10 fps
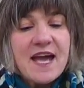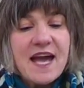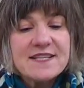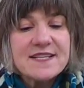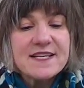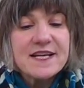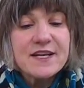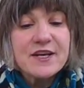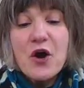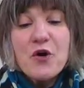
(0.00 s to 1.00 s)
as
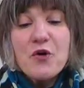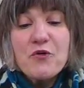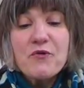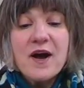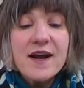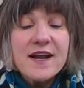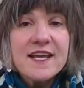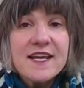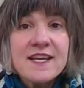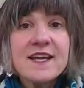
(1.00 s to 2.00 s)
in, oh
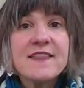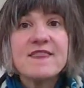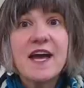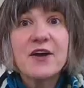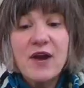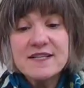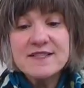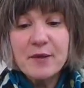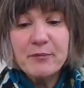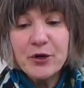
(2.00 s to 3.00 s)
honey, that
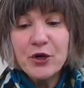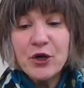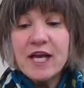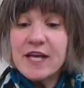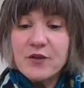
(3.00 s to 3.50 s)
grasshopper,